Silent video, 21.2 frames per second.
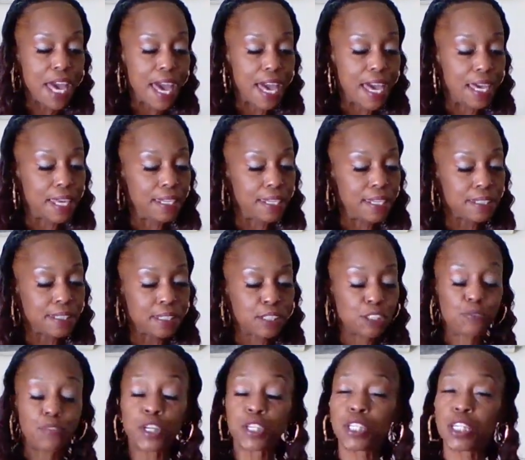And this
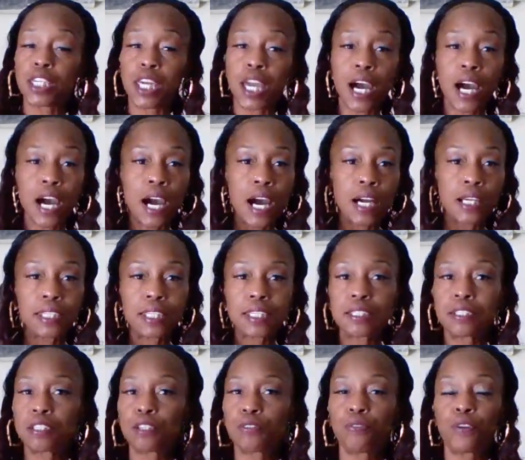is for the young,
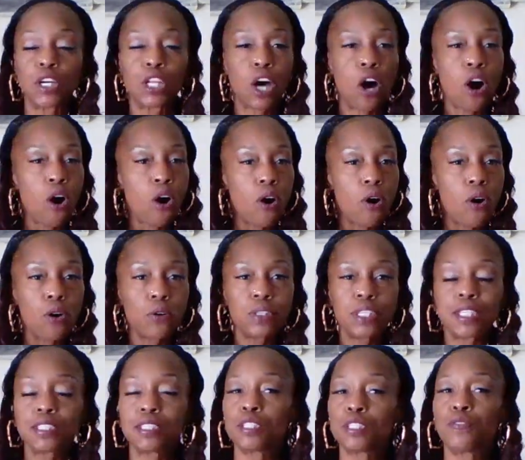this is for the old,
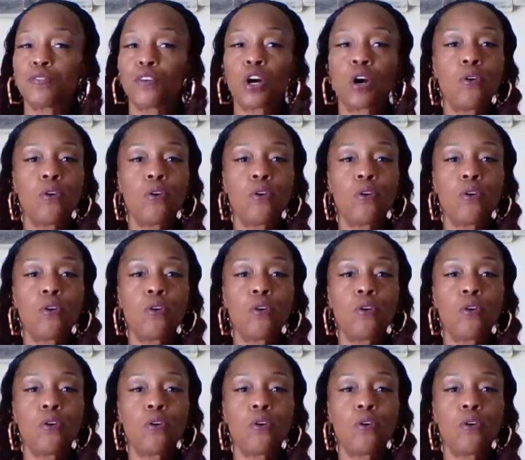this is for